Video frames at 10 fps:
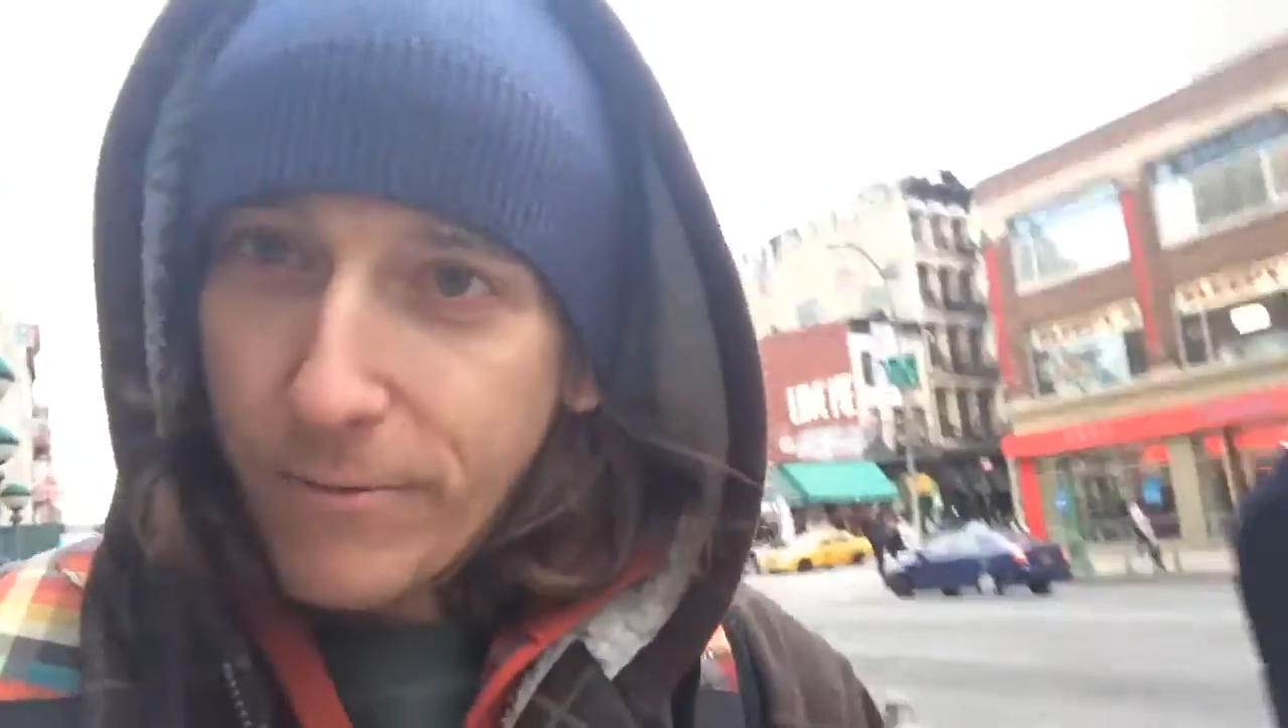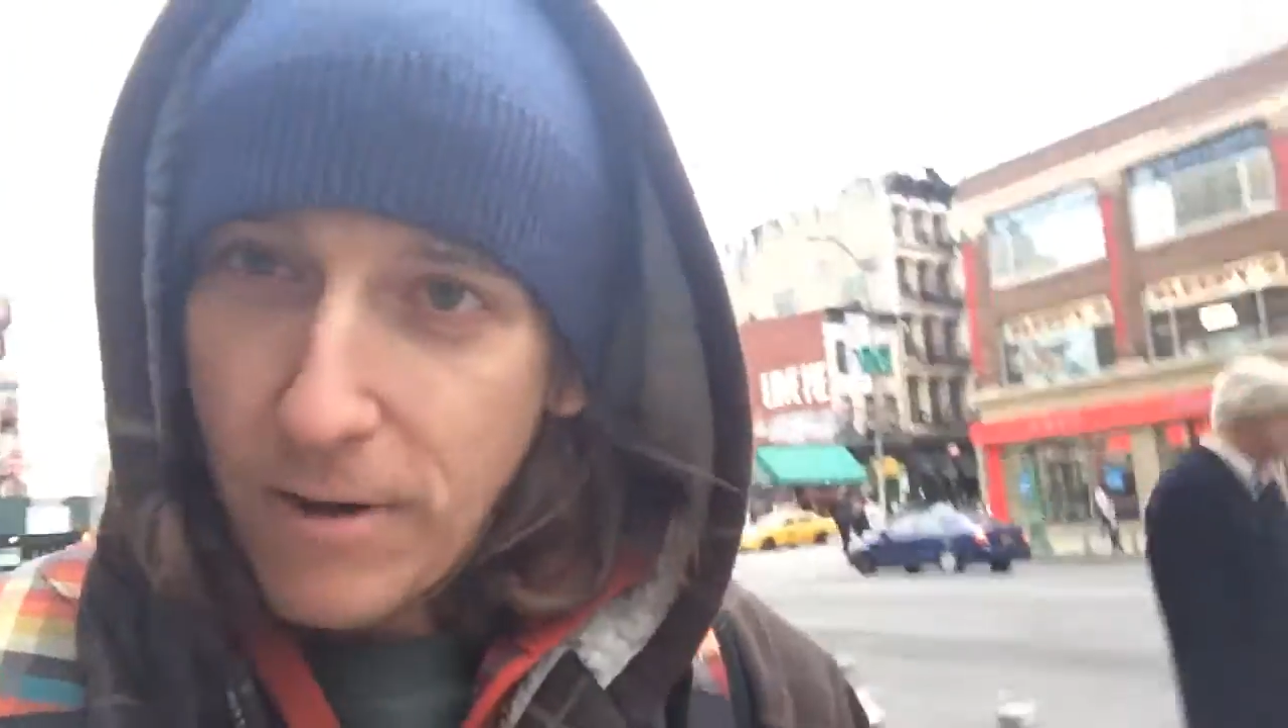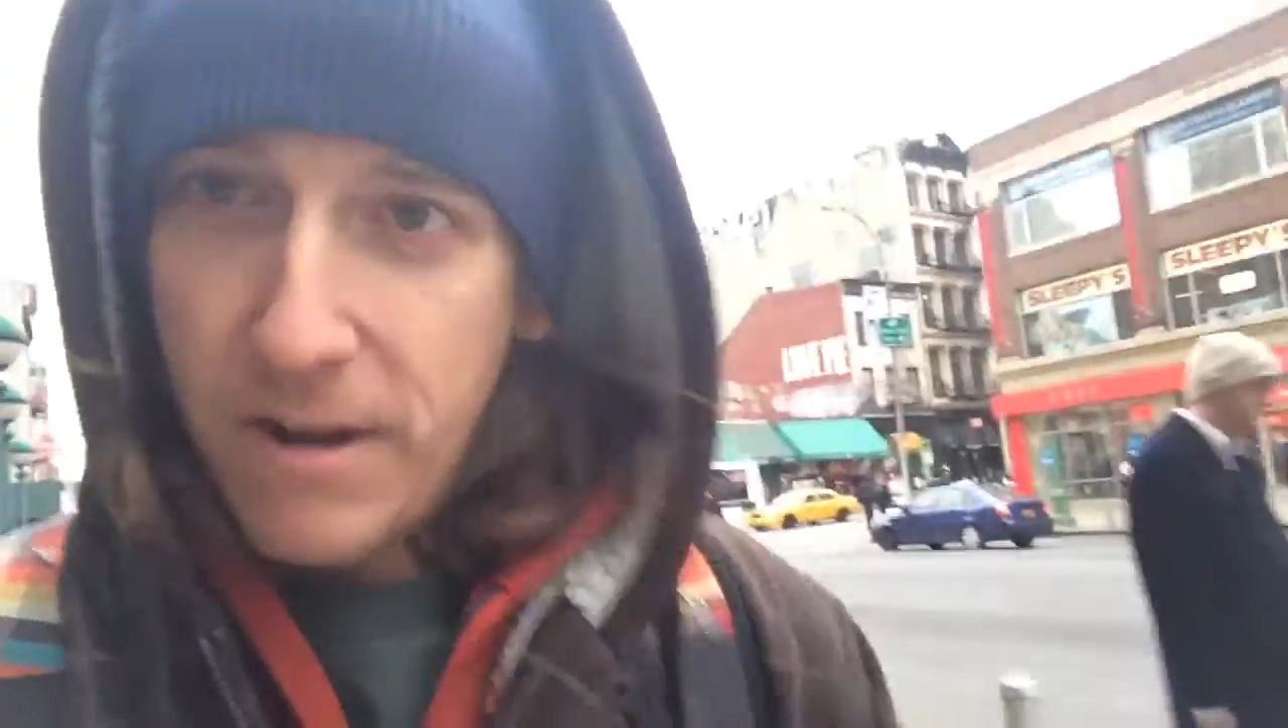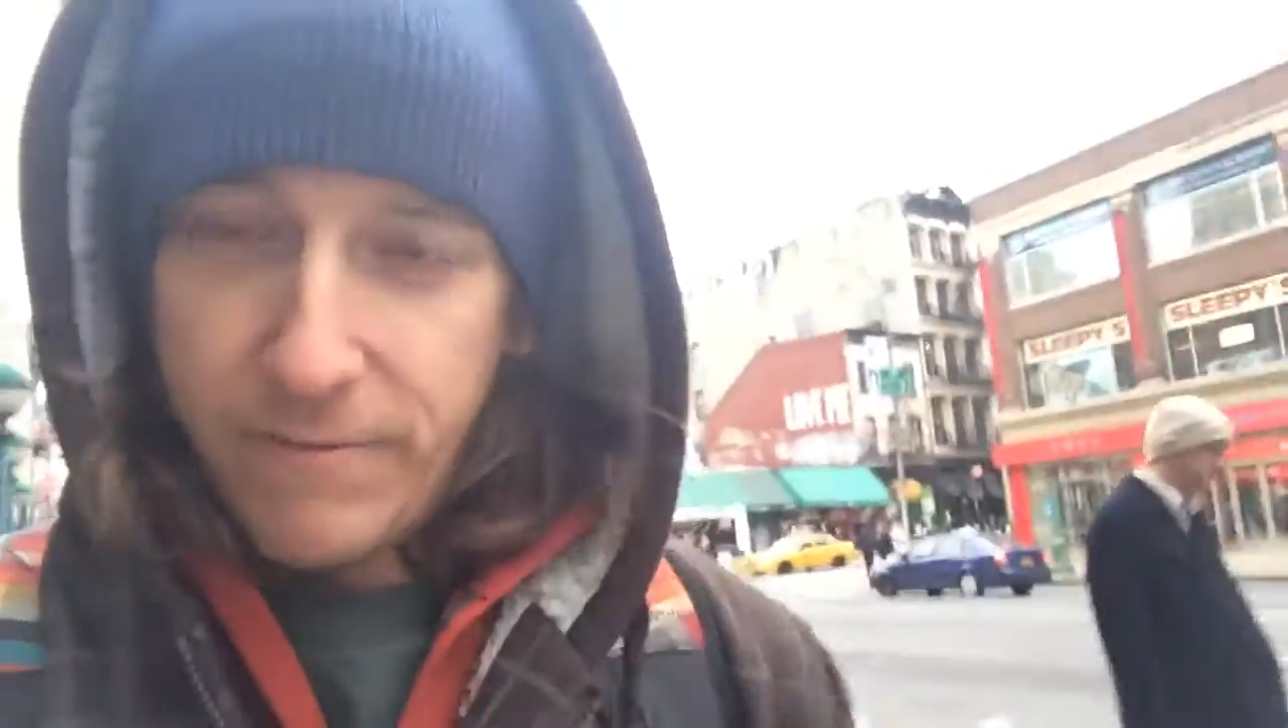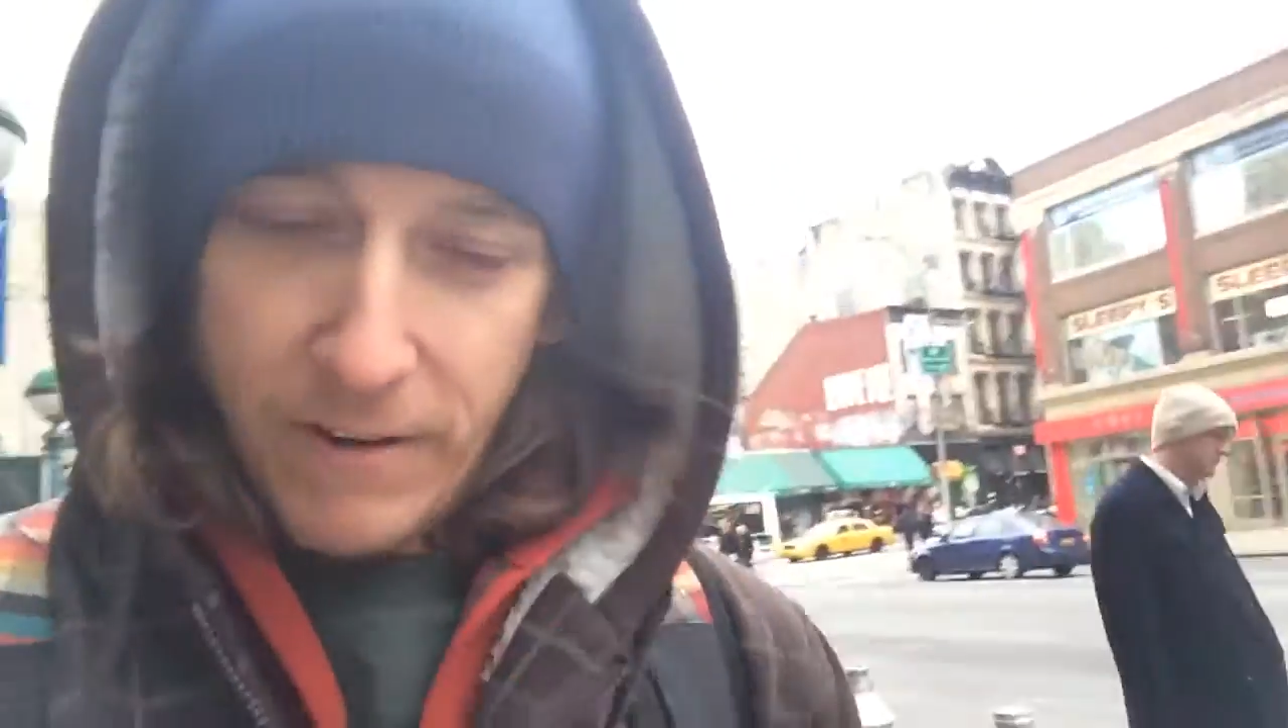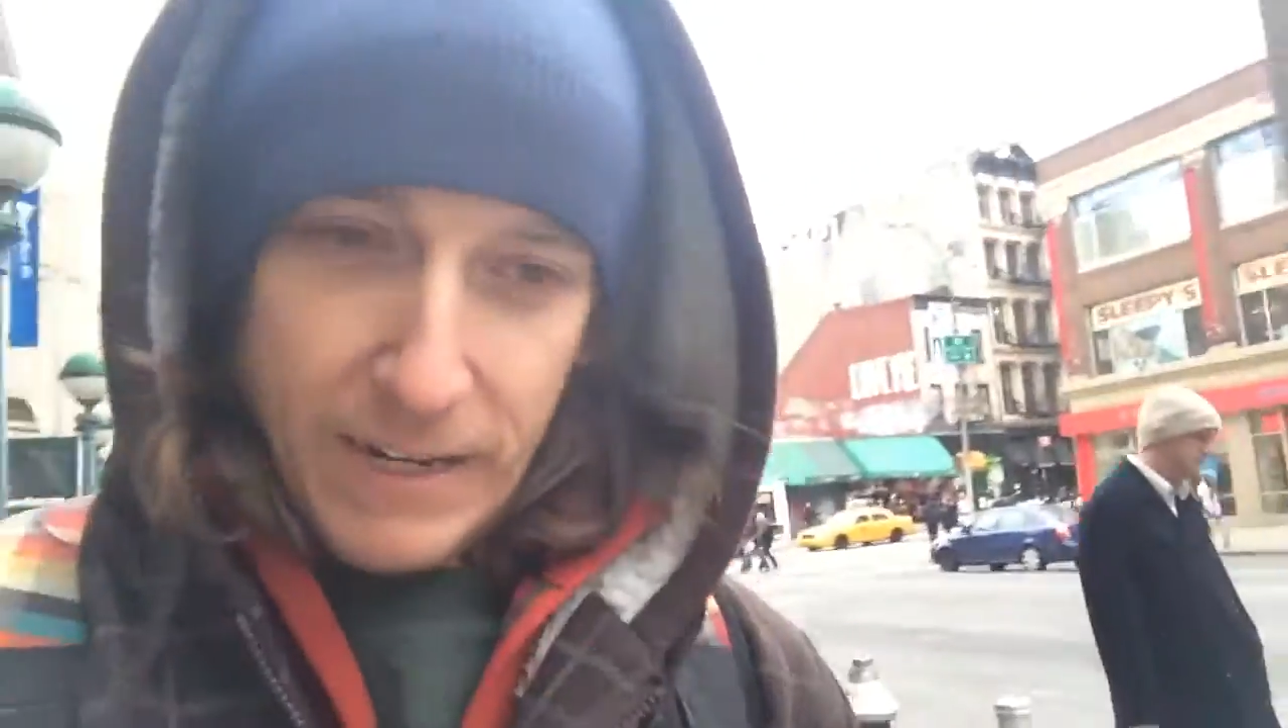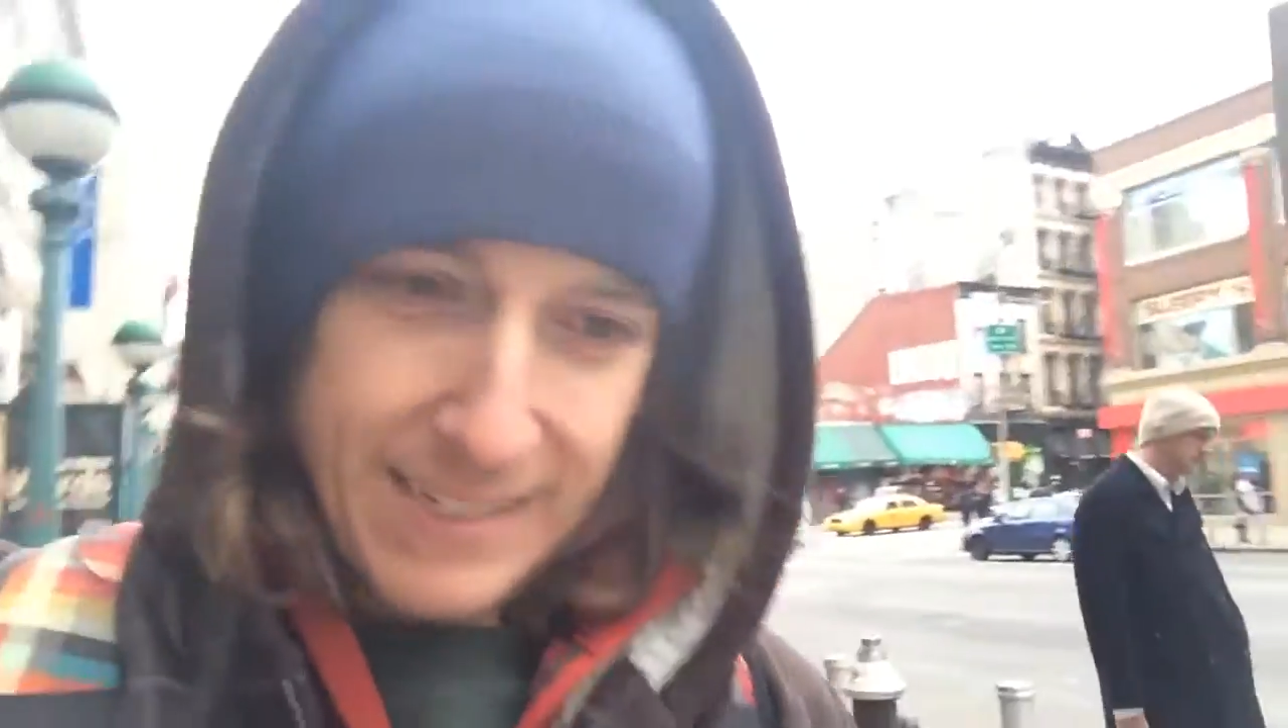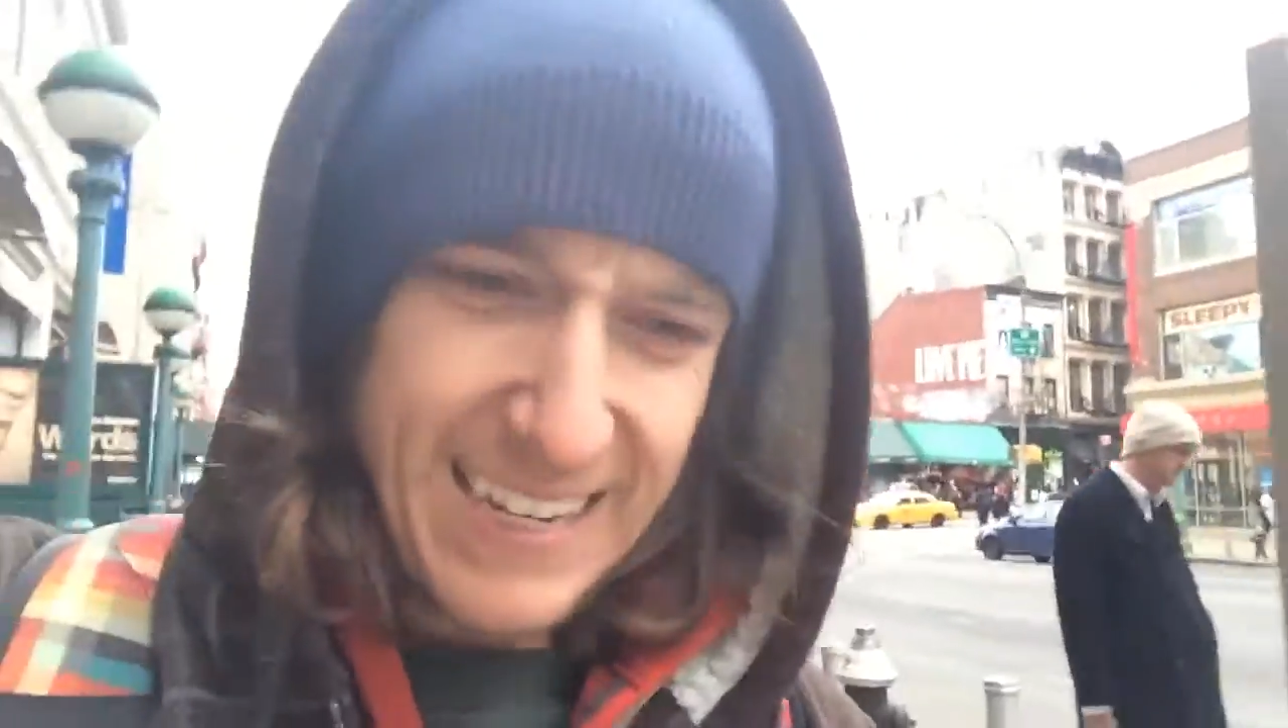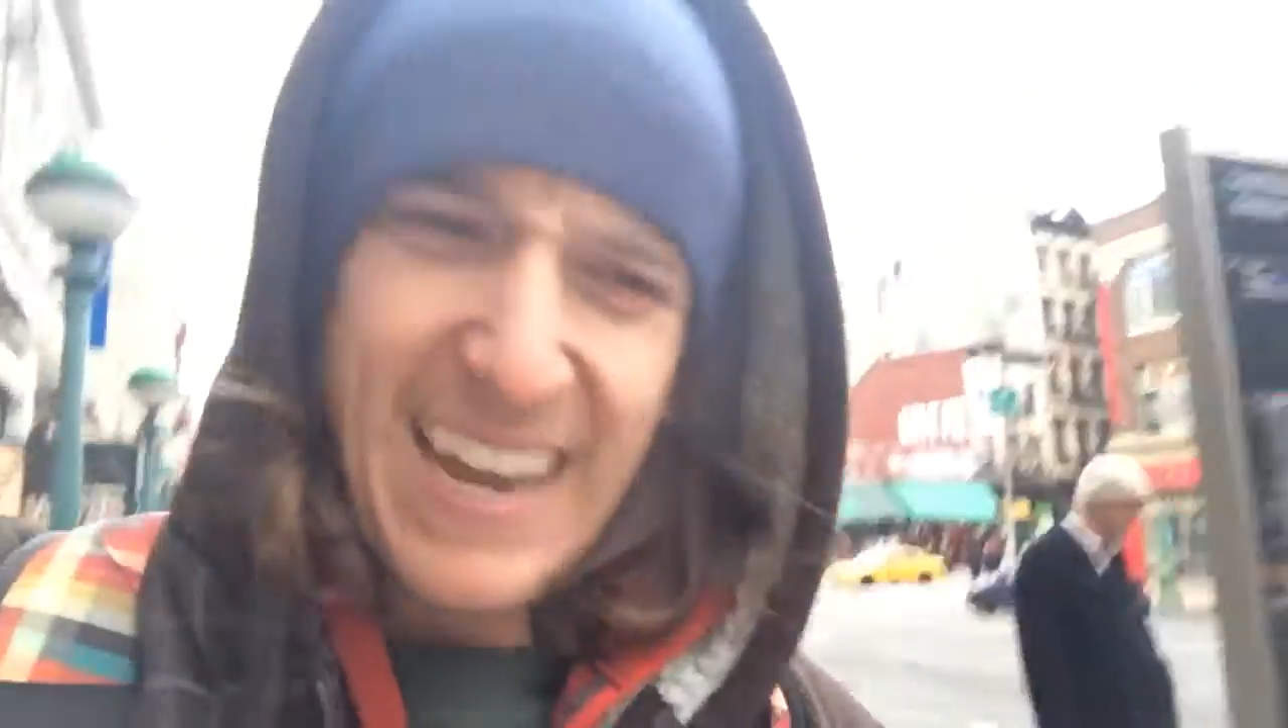rid of it.